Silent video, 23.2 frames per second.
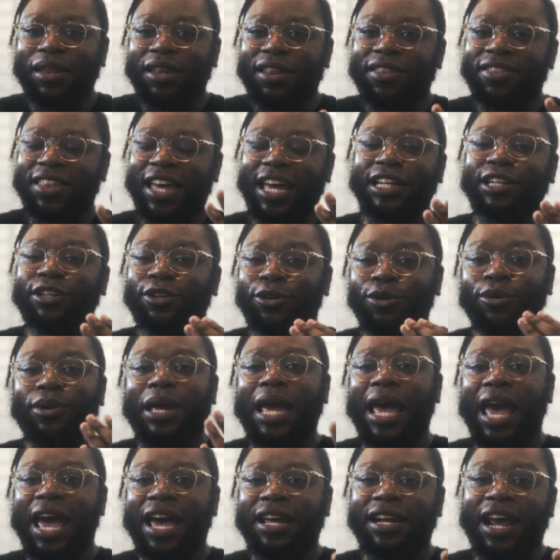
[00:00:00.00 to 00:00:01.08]
Then you
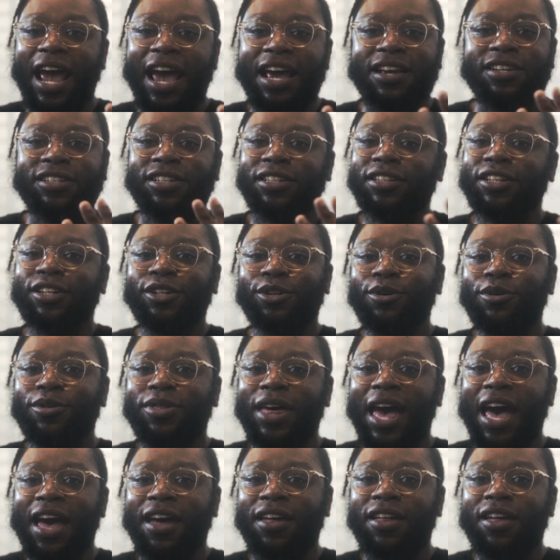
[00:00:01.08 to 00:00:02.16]
can actually do
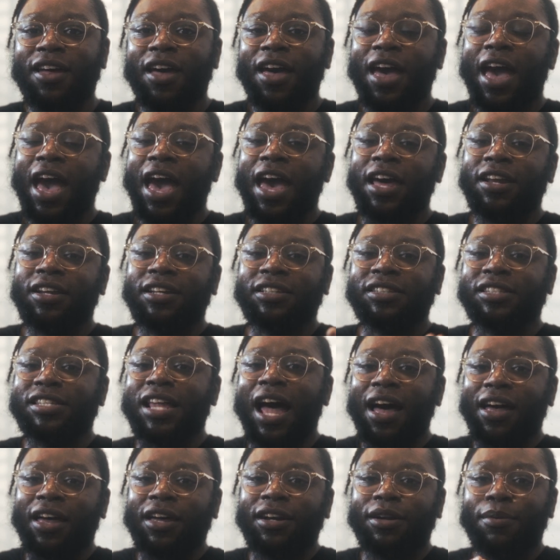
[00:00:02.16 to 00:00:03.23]
that. And it's
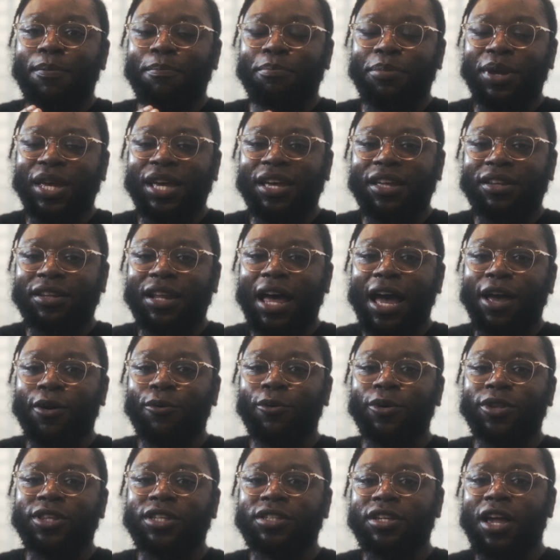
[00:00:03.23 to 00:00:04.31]
not going to be like
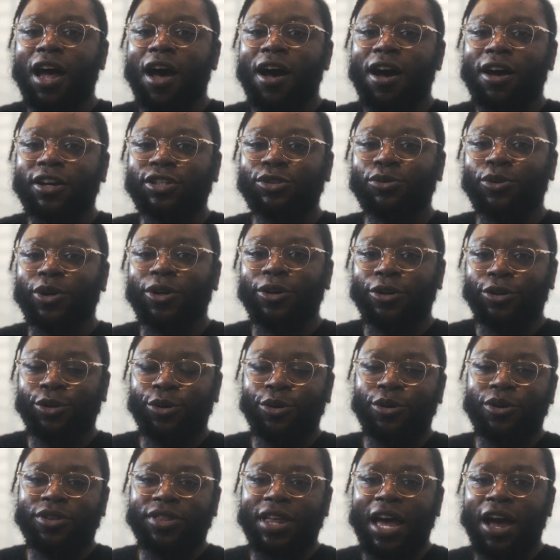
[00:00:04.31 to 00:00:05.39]
with stocks where you're
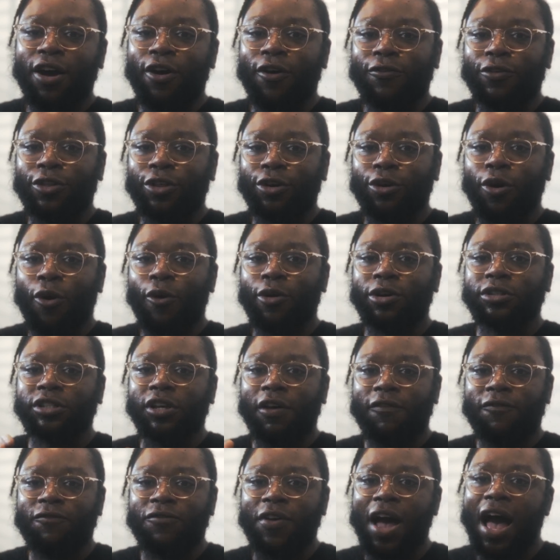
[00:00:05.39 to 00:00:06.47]
doing that over the course
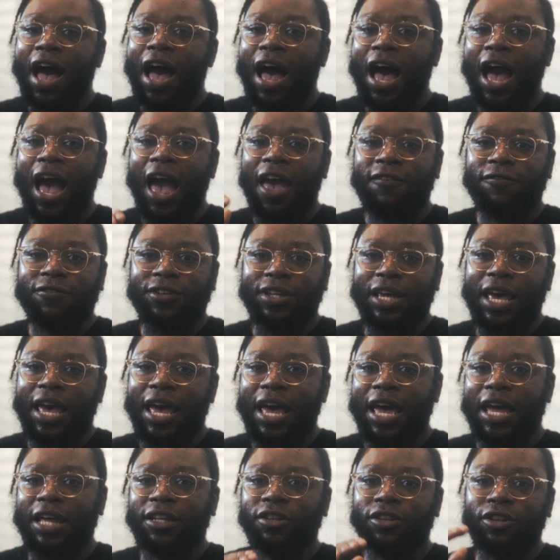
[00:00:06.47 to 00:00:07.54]
of five,
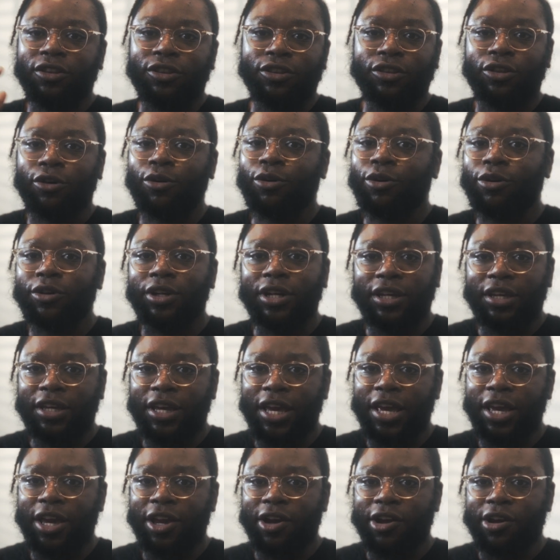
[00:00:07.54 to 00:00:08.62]
ten, thirty
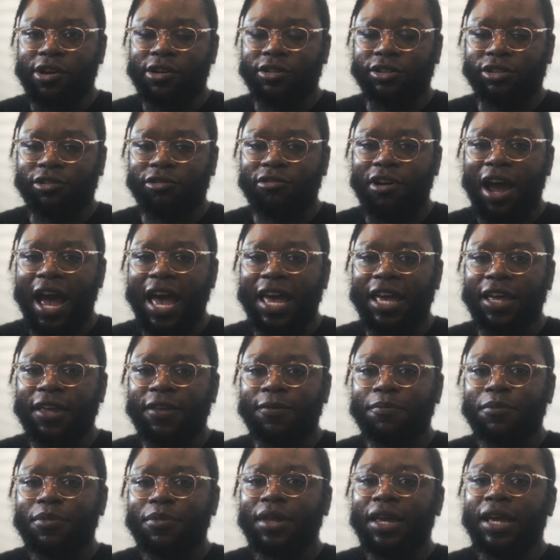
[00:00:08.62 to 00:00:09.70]
years, right?
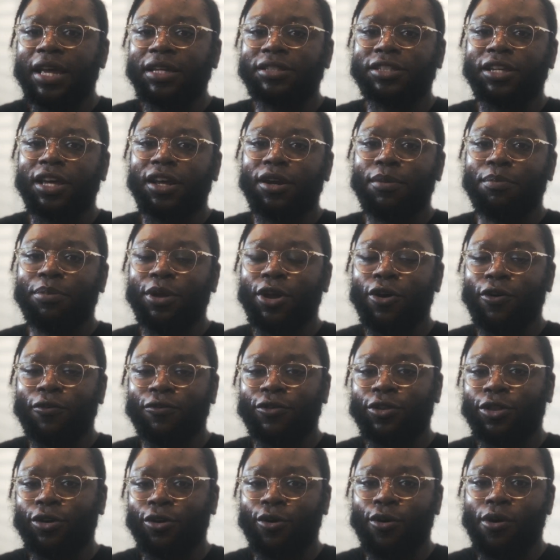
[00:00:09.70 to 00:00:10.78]
It's going to be
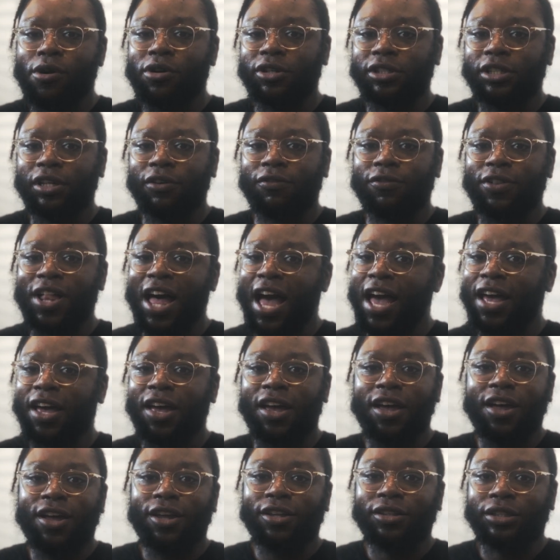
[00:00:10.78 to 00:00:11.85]
over the course of like
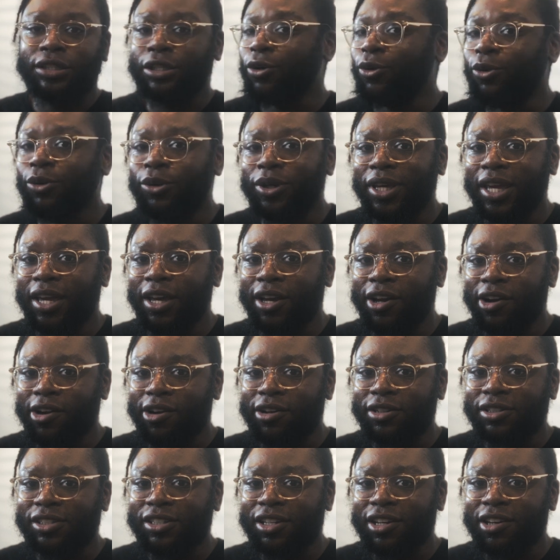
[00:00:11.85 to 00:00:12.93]
two
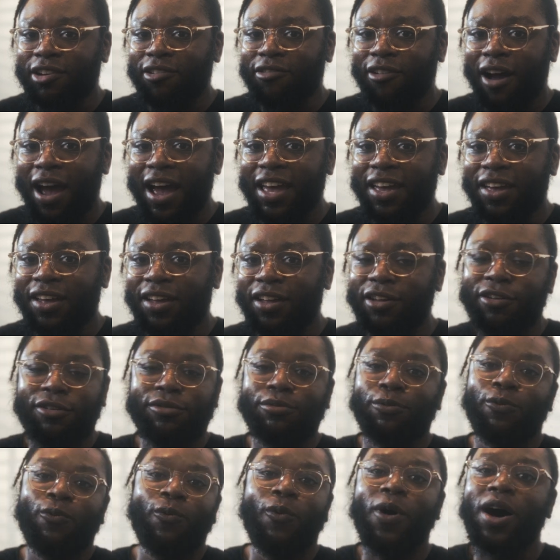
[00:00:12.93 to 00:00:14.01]
years, right?
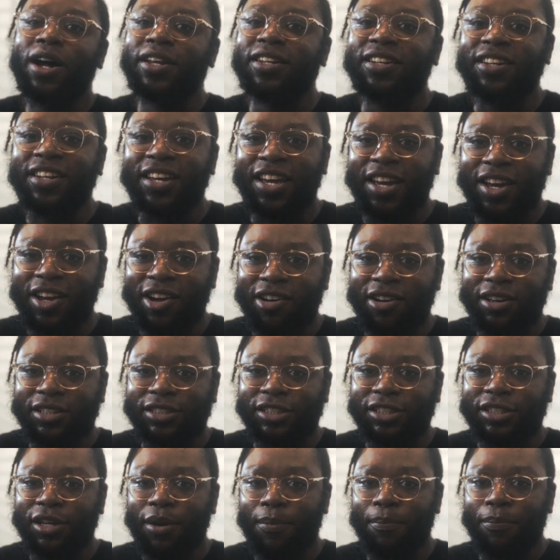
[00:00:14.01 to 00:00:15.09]
One year
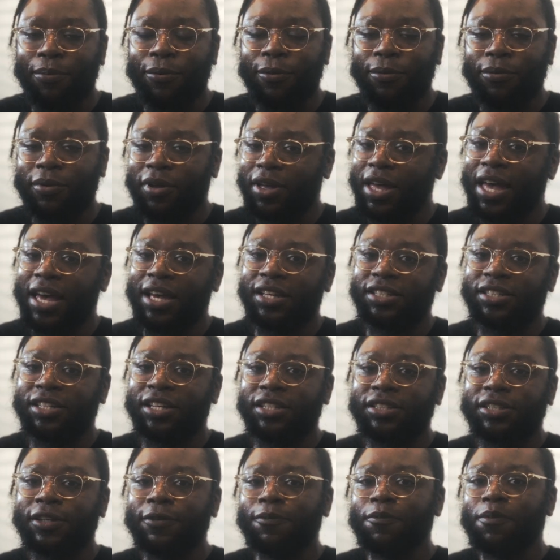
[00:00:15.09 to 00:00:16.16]
in some
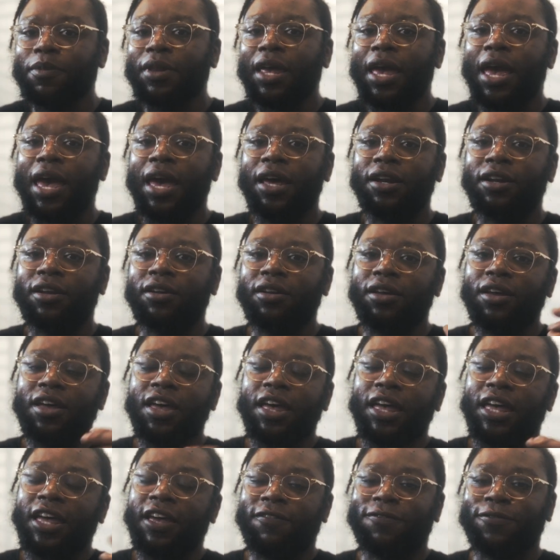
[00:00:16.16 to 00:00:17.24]
cases. And
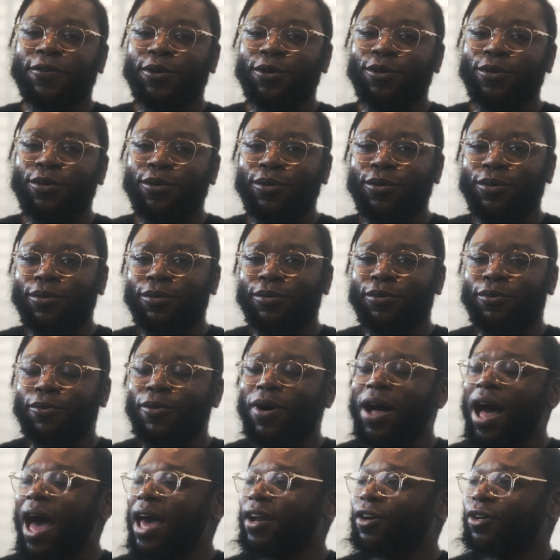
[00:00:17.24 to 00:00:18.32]
if you,
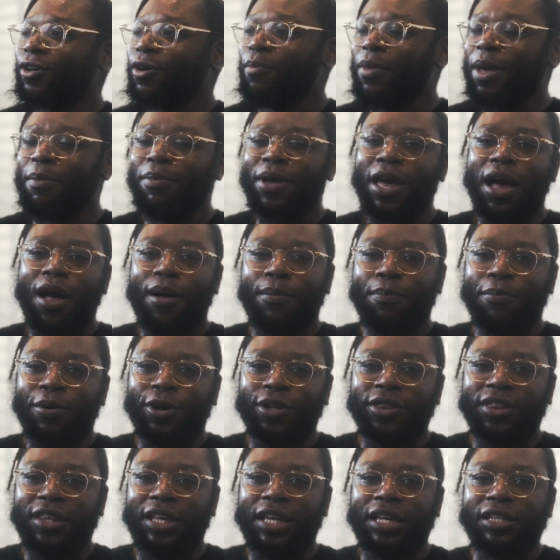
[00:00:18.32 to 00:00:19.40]
well, I don't know, maybe I'll
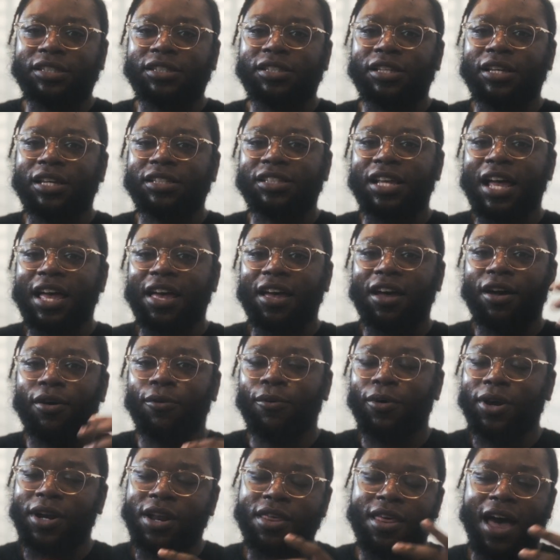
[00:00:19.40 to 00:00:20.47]
put this as like a,
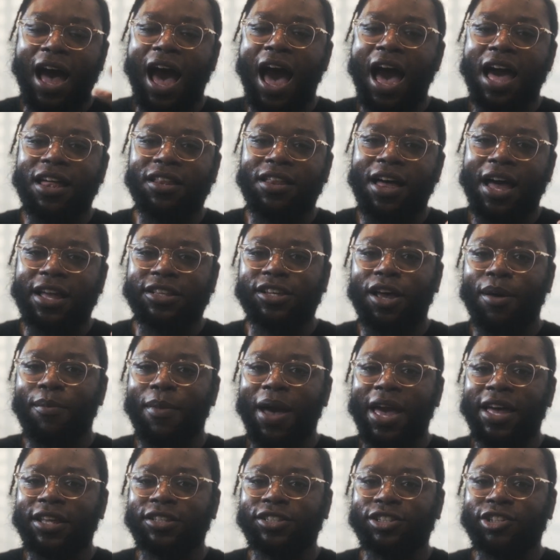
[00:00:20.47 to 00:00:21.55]
one of the highlights on
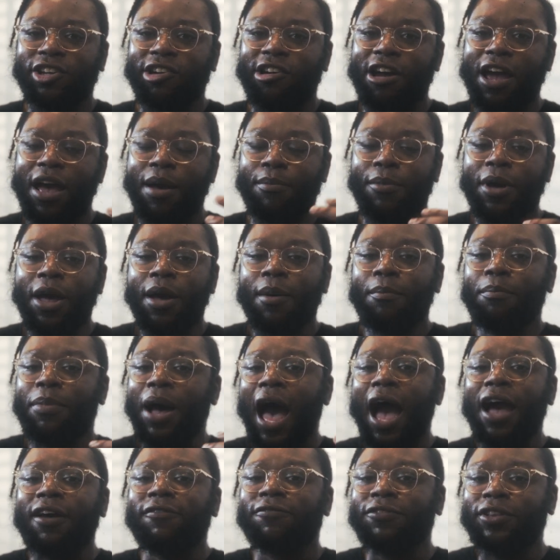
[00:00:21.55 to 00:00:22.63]
my Instagram,
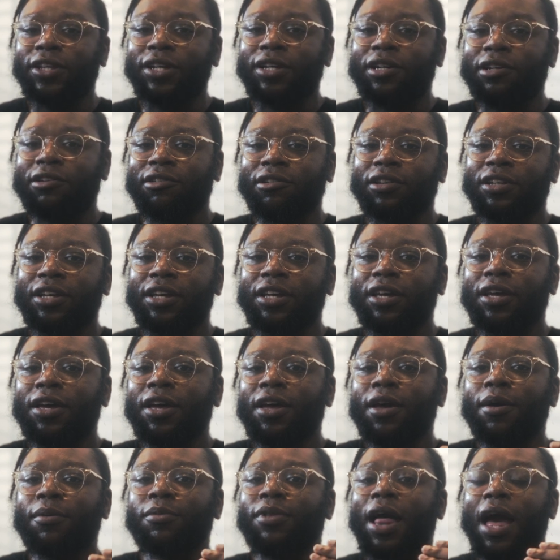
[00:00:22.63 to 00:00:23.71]
but I've literally
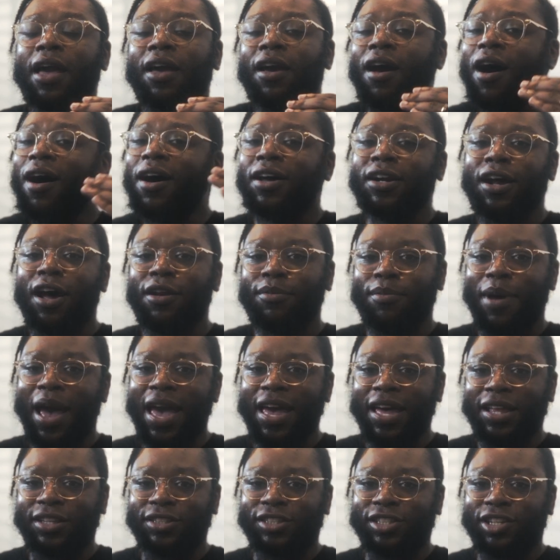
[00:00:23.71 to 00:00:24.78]
like gone on my
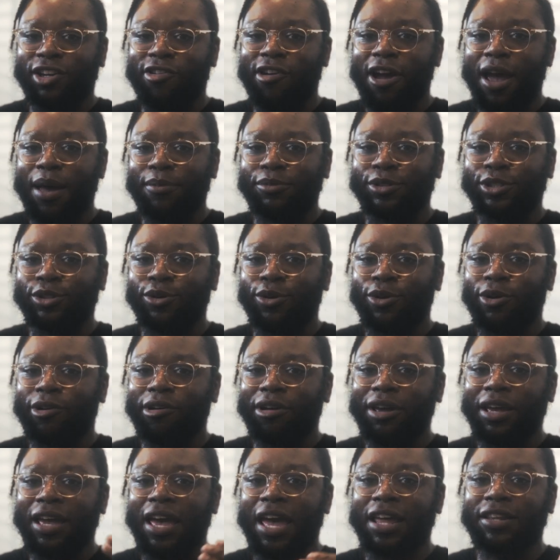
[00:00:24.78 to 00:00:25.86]
Instagram
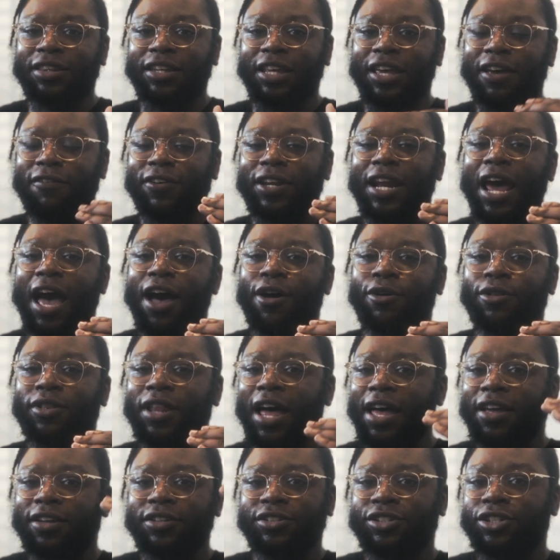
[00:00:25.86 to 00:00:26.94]
story and given out
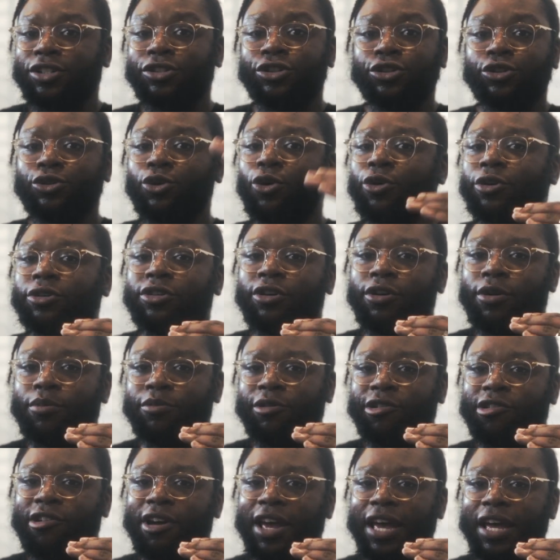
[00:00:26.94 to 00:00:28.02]
like just short
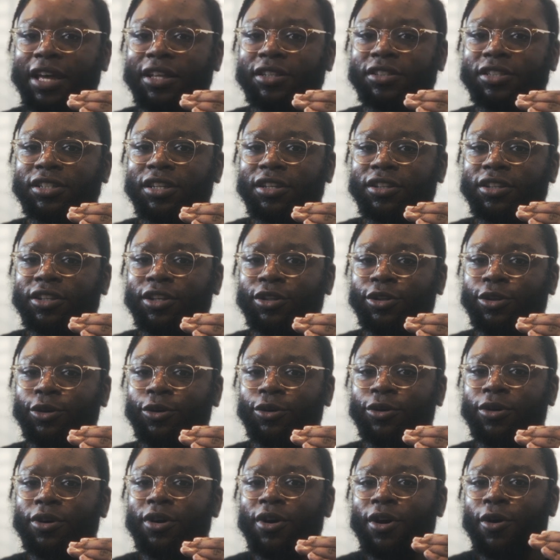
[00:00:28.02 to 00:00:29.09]
term trades to
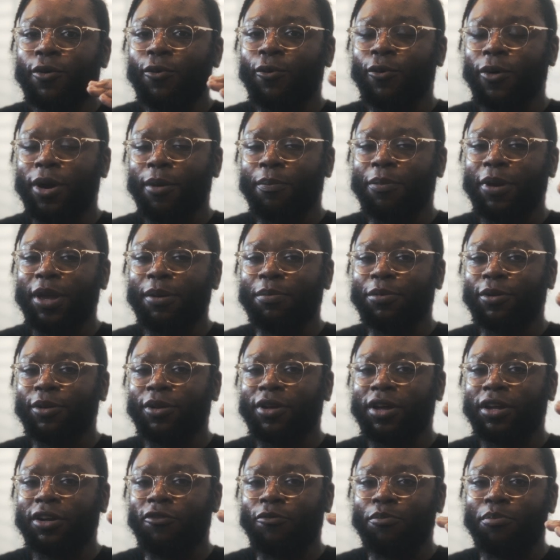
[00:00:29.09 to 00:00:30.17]
do where people
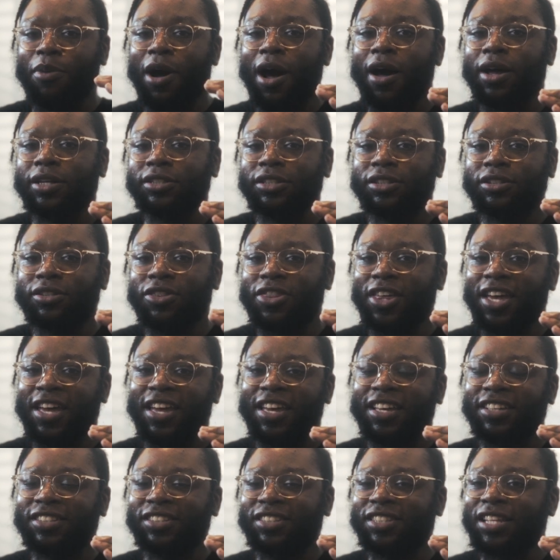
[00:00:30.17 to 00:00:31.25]
could have bought
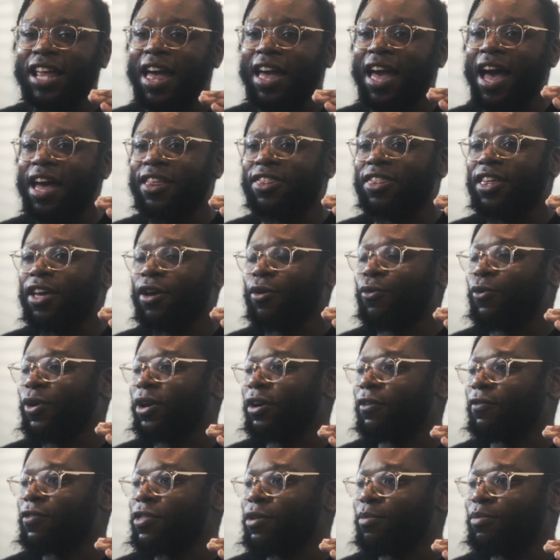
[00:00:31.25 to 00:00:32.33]
things like I think
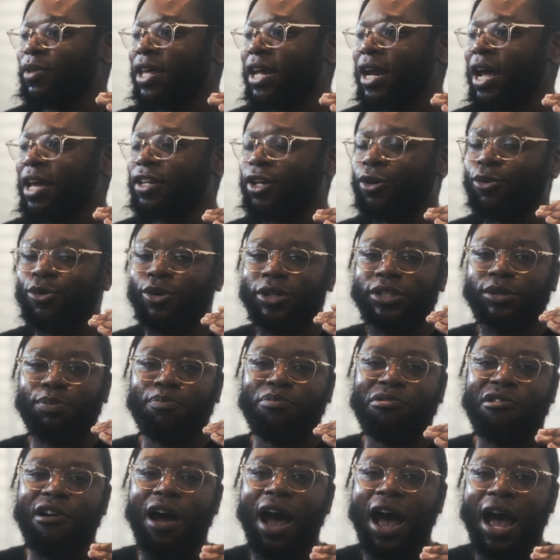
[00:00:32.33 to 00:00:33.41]
one of them that I did was
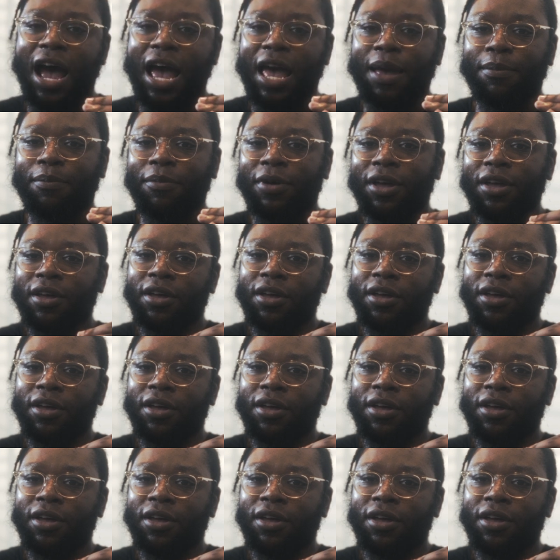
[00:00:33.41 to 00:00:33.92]
Prime.